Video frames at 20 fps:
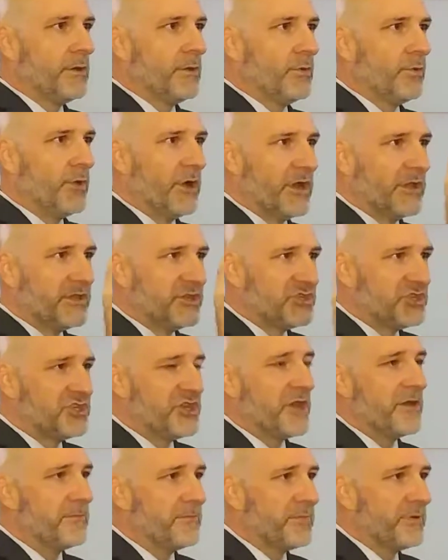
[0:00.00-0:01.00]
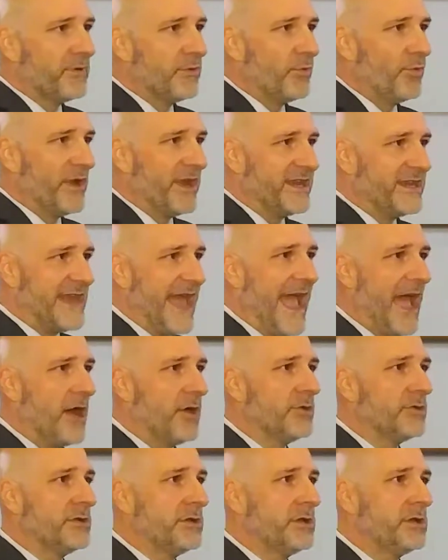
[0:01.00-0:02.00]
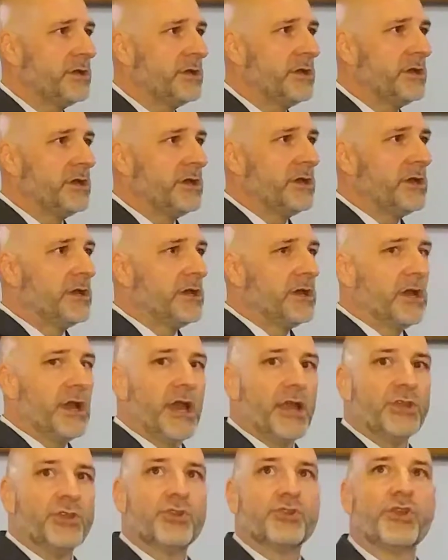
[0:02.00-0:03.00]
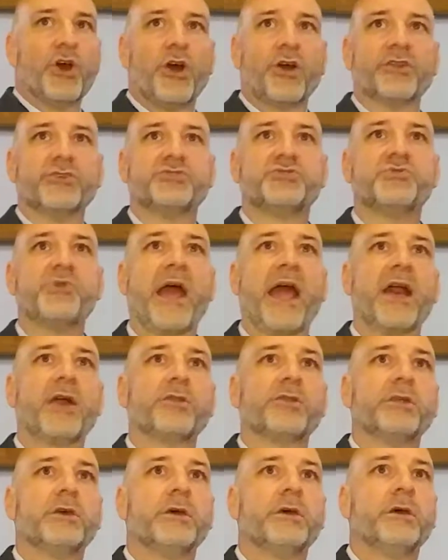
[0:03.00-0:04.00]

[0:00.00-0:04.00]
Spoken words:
where the ship went down and your daughters drowned."